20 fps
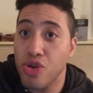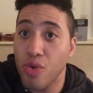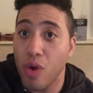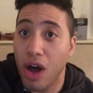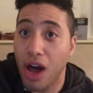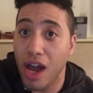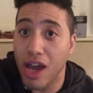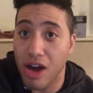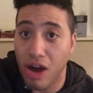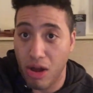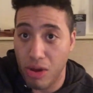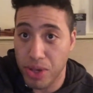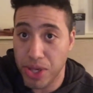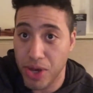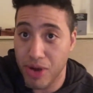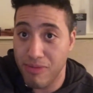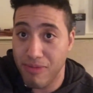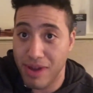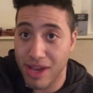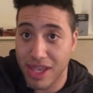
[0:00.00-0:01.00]
I
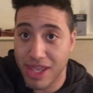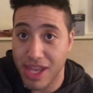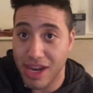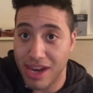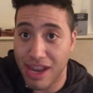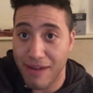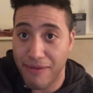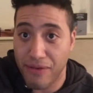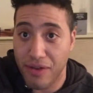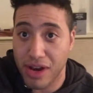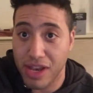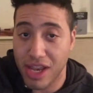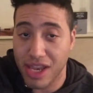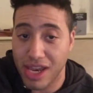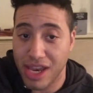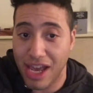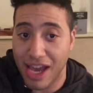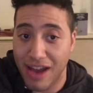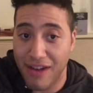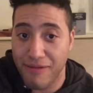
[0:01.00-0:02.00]
also miss that Netflix
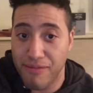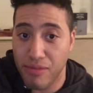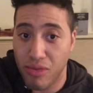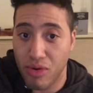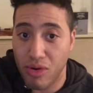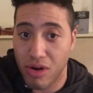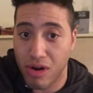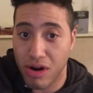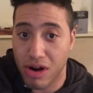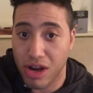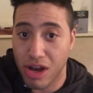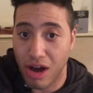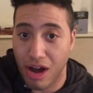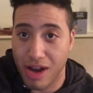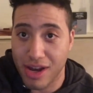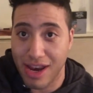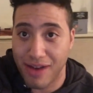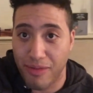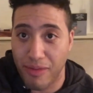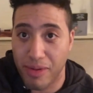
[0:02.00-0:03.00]
doesn't have more
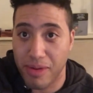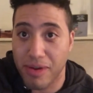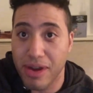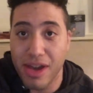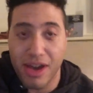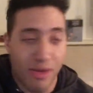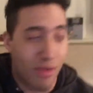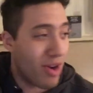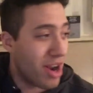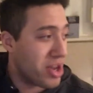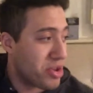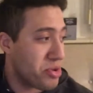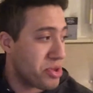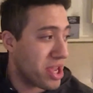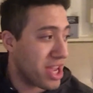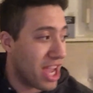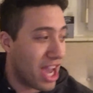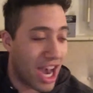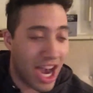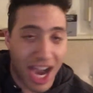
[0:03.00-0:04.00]
content for the... Rachel's,
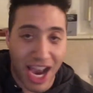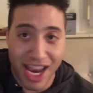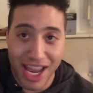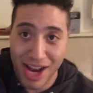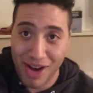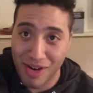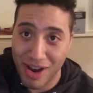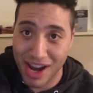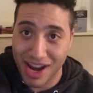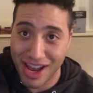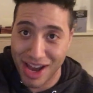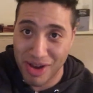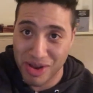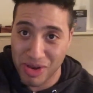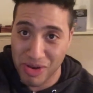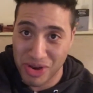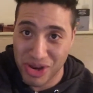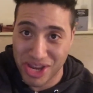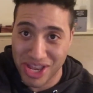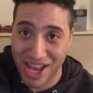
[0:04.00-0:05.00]
like, hiding right now,
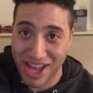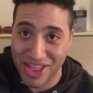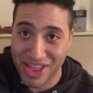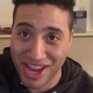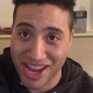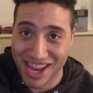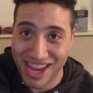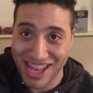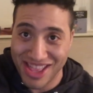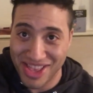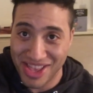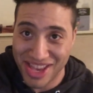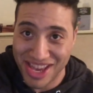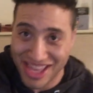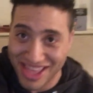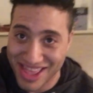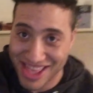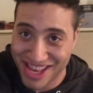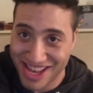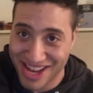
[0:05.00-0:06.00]
so she's not
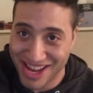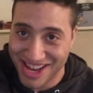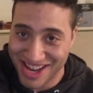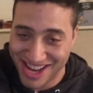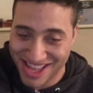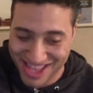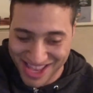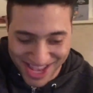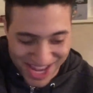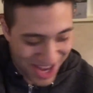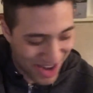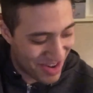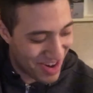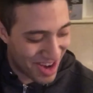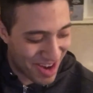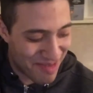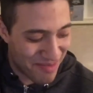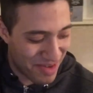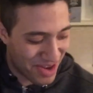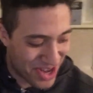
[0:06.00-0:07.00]
in the, in the
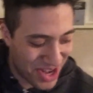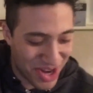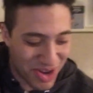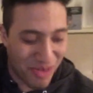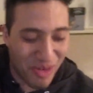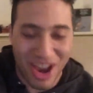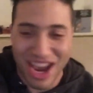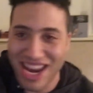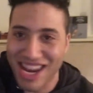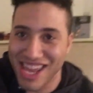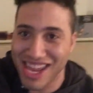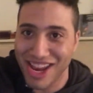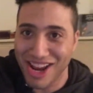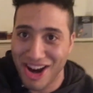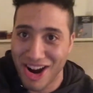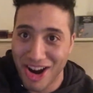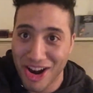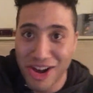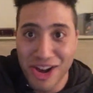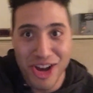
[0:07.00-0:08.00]
screen, but she's right
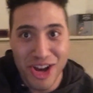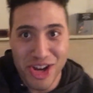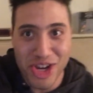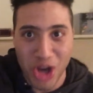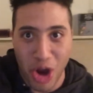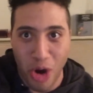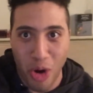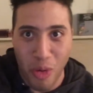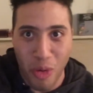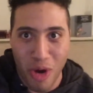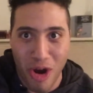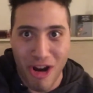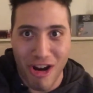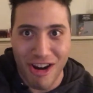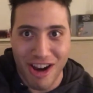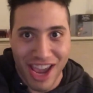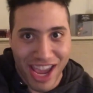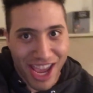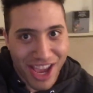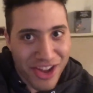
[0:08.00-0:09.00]
here. Don't
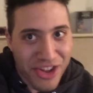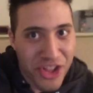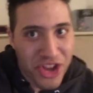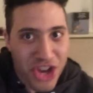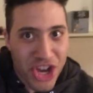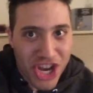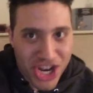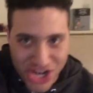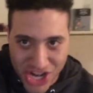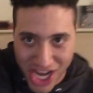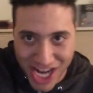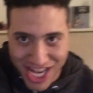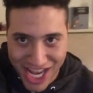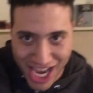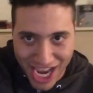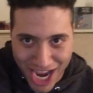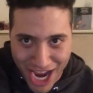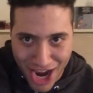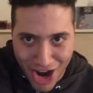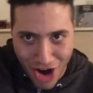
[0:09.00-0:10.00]
worry. She's
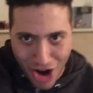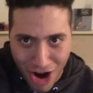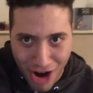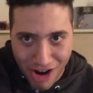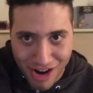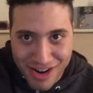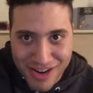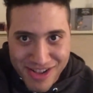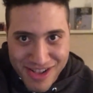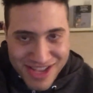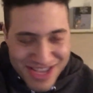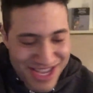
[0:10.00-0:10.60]
here.